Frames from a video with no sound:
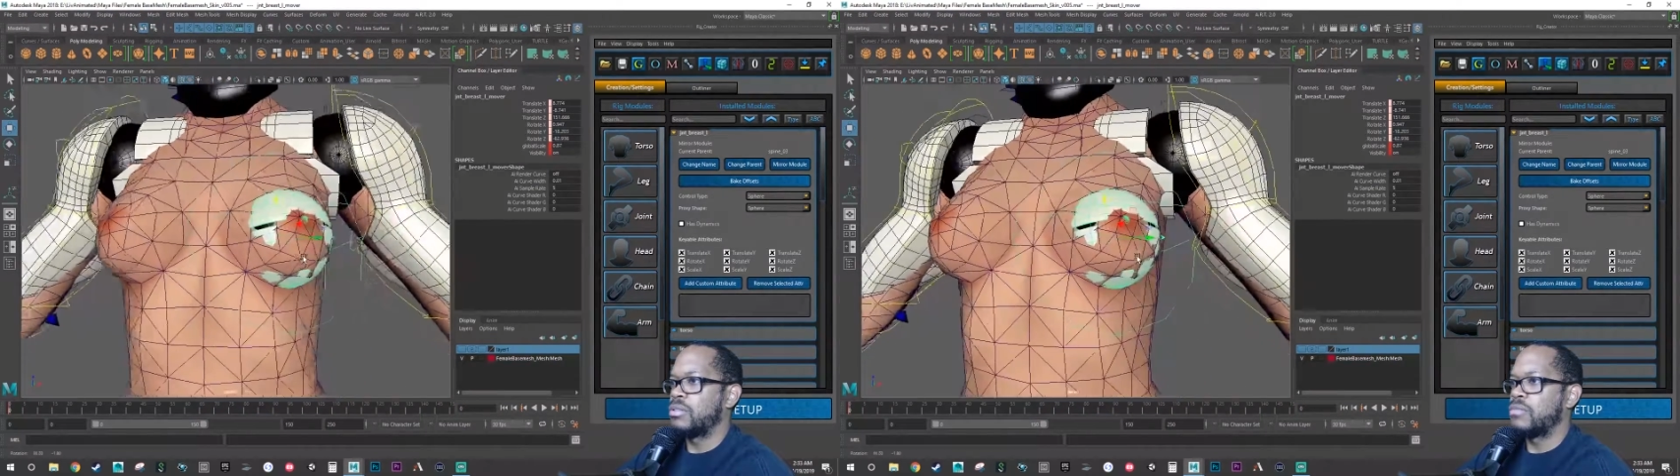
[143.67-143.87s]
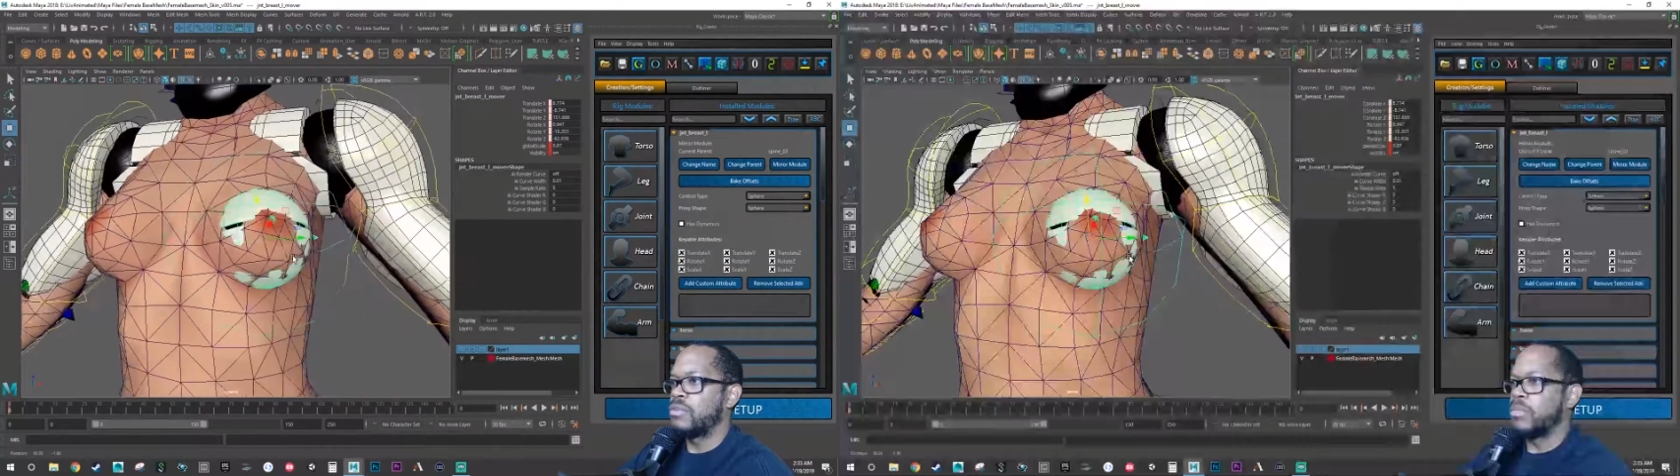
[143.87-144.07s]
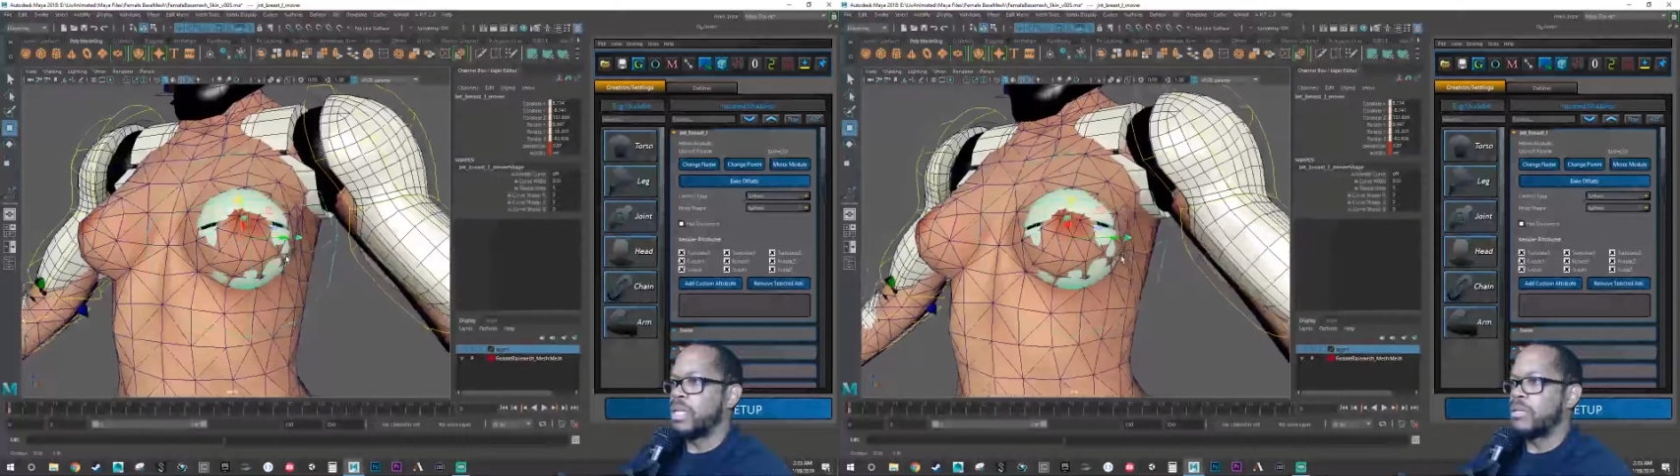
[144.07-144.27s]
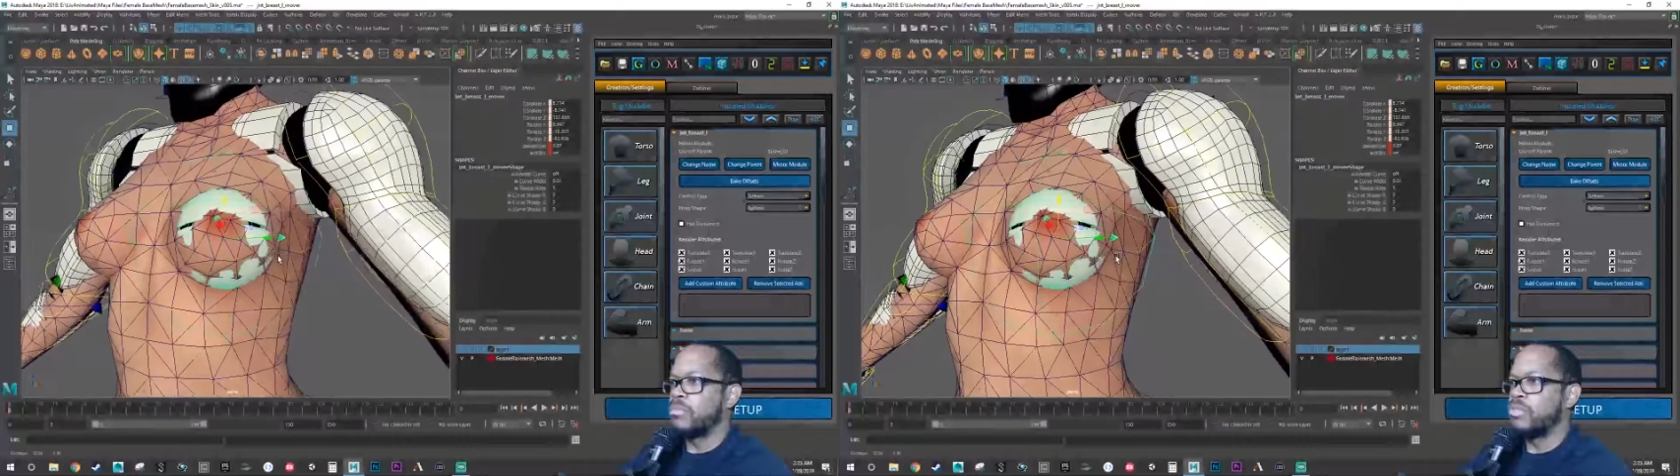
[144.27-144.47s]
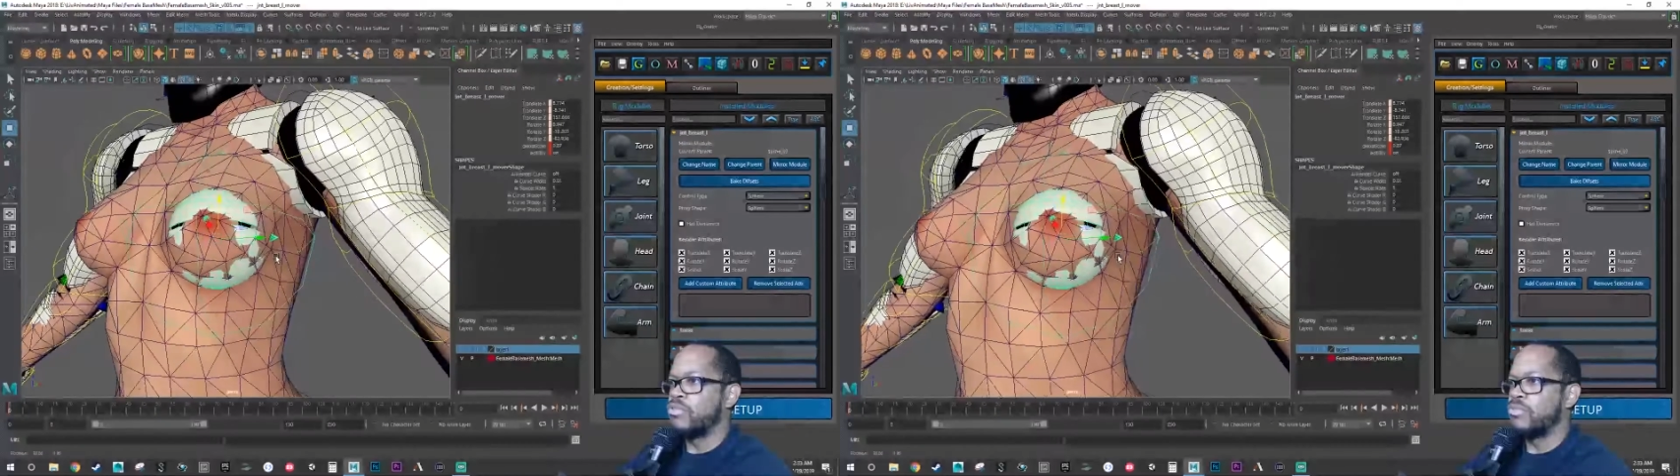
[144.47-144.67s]
from like
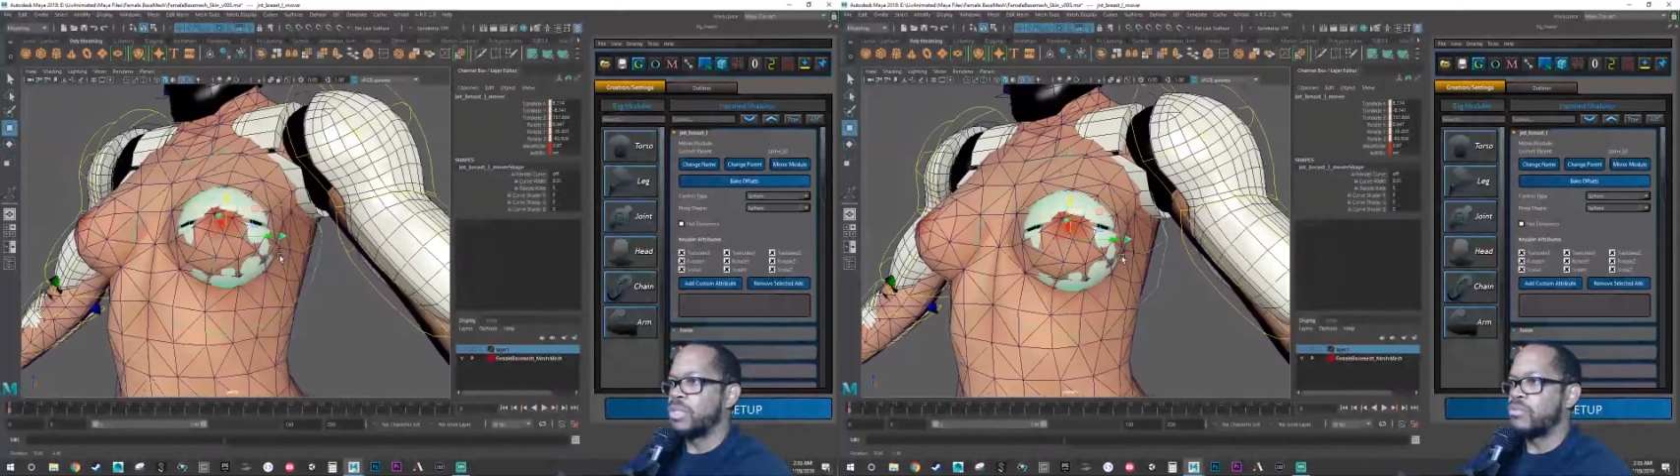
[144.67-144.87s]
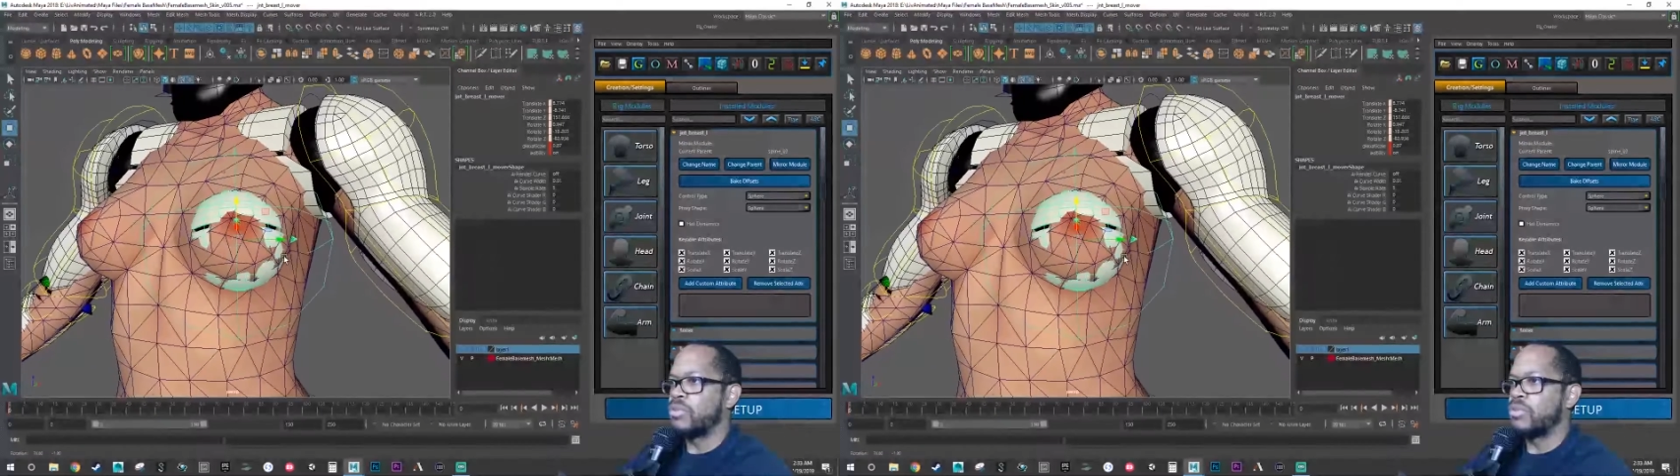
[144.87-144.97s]
movement,